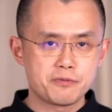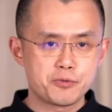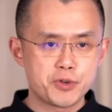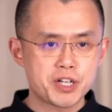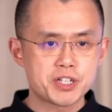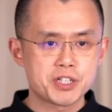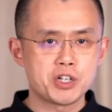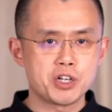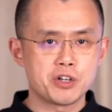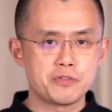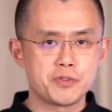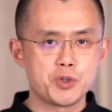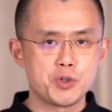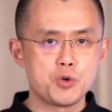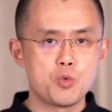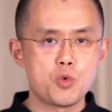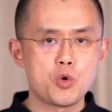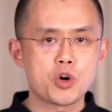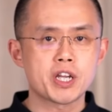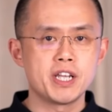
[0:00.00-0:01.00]
friction of you
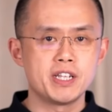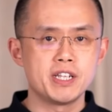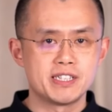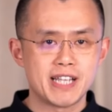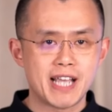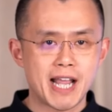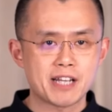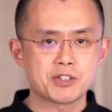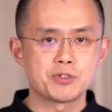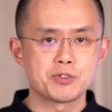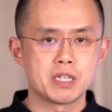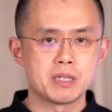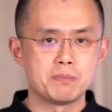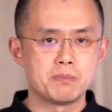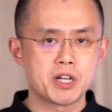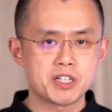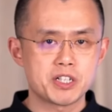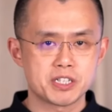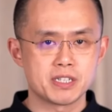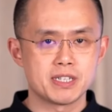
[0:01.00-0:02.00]
working internationally
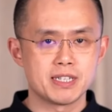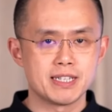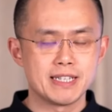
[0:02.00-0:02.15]
much